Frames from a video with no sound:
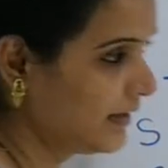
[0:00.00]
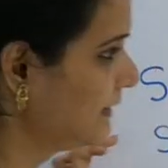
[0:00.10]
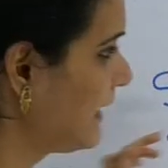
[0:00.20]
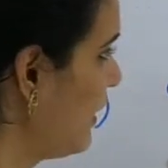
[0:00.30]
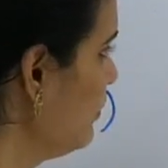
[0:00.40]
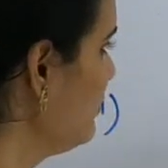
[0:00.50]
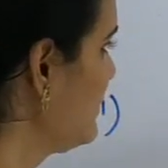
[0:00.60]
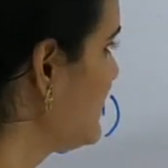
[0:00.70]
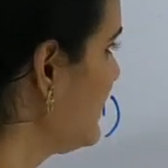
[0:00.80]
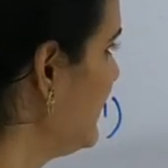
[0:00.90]
Now
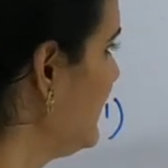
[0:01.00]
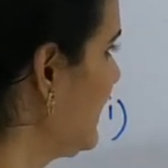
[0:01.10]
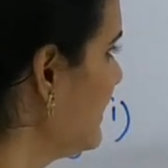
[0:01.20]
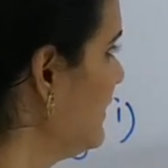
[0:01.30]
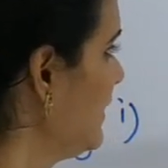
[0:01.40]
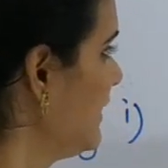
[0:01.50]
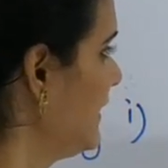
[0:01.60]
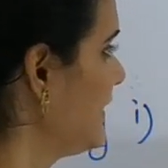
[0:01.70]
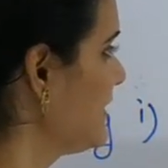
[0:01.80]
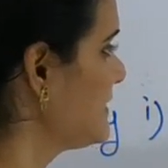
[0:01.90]
see here,
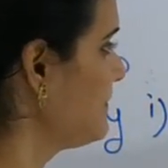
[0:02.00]
it is